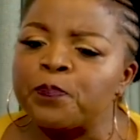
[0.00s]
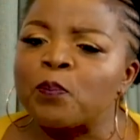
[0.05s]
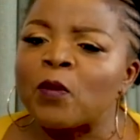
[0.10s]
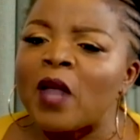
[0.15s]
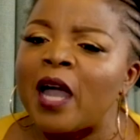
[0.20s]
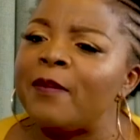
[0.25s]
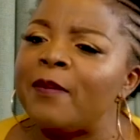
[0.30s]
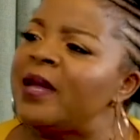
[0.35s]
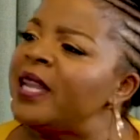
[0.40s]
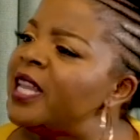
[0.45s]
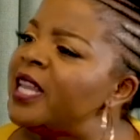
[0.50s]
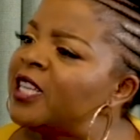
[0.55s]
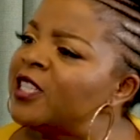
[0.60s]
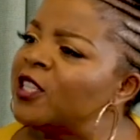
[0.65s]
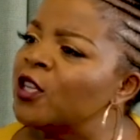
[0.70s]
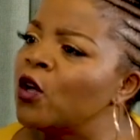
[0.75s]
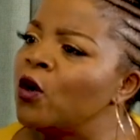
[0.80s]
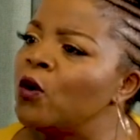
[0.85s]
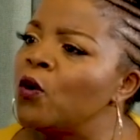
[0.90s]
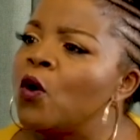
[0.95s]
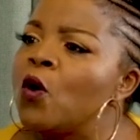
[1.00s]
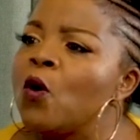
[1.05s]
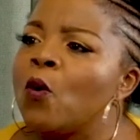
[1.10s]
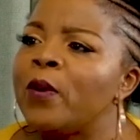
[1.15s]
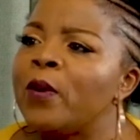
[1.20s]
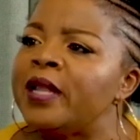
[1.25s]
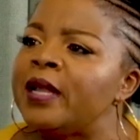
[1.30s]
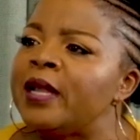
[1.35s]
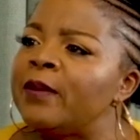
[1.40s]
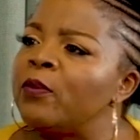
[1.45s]
How many years ago,
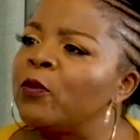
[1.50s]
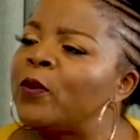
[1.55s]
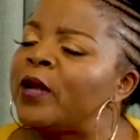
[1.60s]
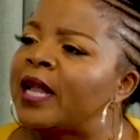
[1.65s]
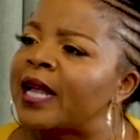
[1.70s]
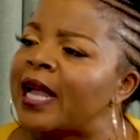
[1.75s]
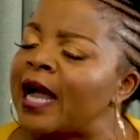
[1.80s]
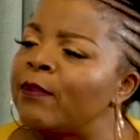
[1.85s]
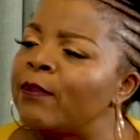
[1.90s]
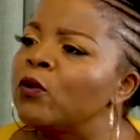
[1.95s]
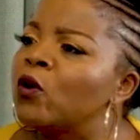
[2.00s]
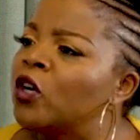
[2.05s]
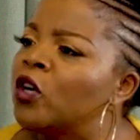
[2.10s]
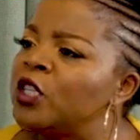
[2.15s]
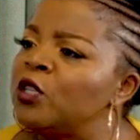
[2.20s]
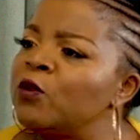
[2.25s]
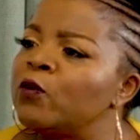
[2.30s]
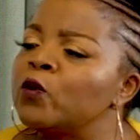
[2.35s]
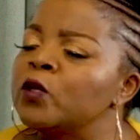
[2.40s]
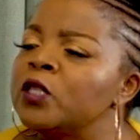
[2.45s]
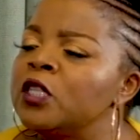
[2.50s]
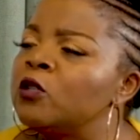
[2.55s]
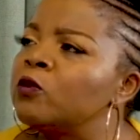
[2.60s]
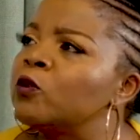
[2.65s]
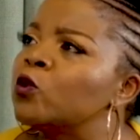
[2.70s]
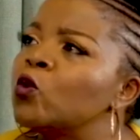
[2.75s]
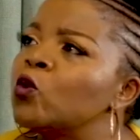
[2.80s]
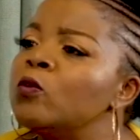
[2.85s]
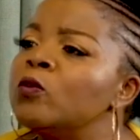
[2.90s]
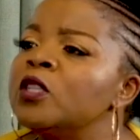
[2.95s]
when a couple got divorced, it
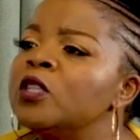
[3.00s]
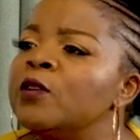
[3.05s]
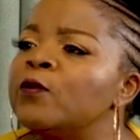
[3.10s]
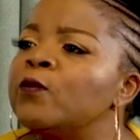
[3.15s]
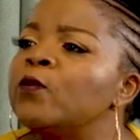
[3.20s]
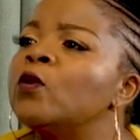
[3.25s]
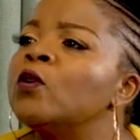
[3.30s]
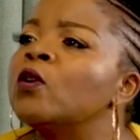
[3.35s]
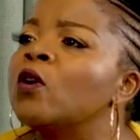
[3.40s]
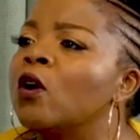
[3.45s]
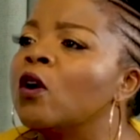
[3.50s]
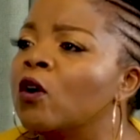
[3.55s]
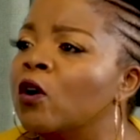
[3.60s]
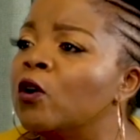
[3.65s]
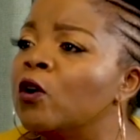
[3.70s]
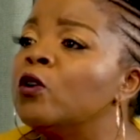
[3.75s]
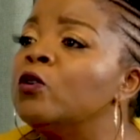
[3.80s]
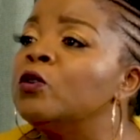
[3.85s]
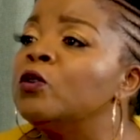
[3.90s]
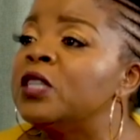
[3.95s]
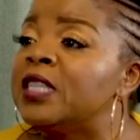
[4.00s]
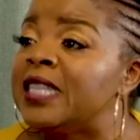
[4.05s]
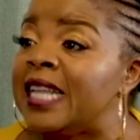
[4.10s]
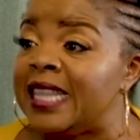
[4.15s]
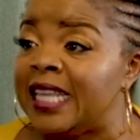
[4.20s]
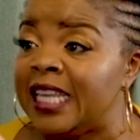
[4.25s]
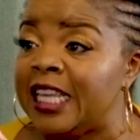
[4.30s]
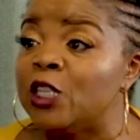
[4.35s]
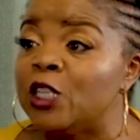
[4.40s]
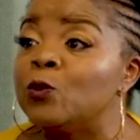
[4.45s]
was almost a foregone conclusion that the
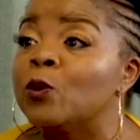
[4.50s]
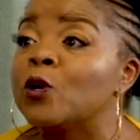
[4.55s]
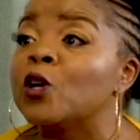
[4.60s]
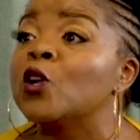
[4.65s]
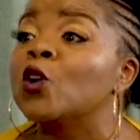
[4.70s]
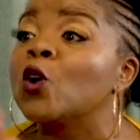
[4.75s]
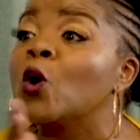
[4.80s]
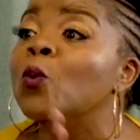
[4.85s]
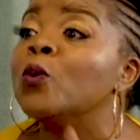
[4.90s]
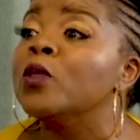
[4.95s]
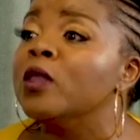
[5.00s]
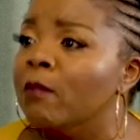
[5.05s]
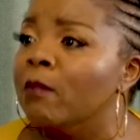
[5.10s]
kids were going to go with a